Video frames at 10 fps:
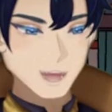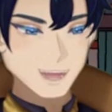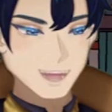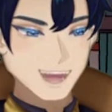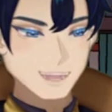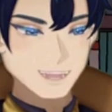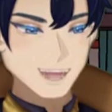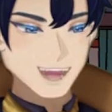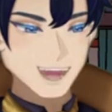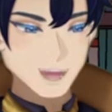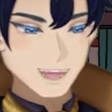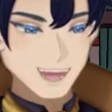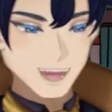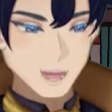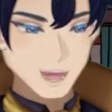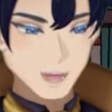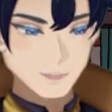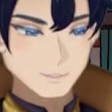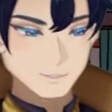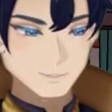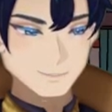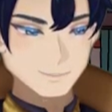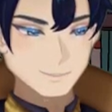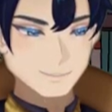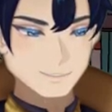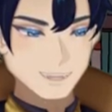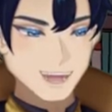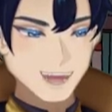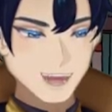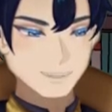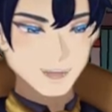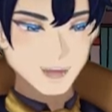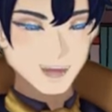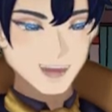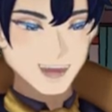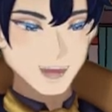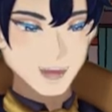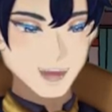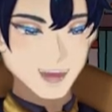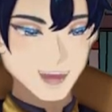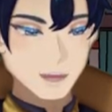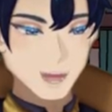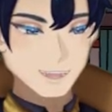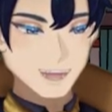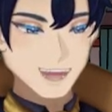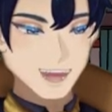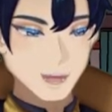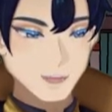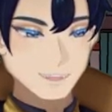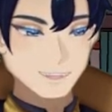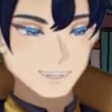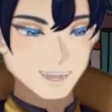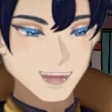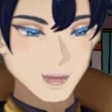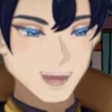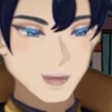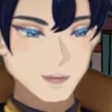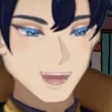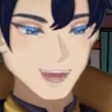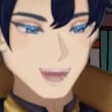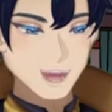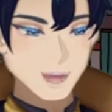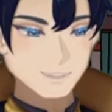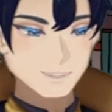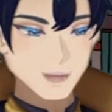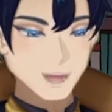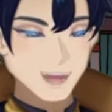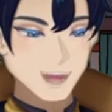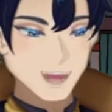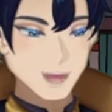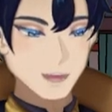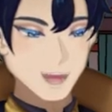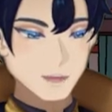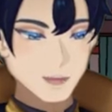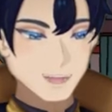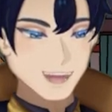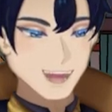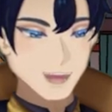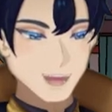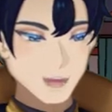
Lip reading: slabs down the middle. They slipped a good deal on these wet slabs, and the man with the lantern, talking loud and quickly, held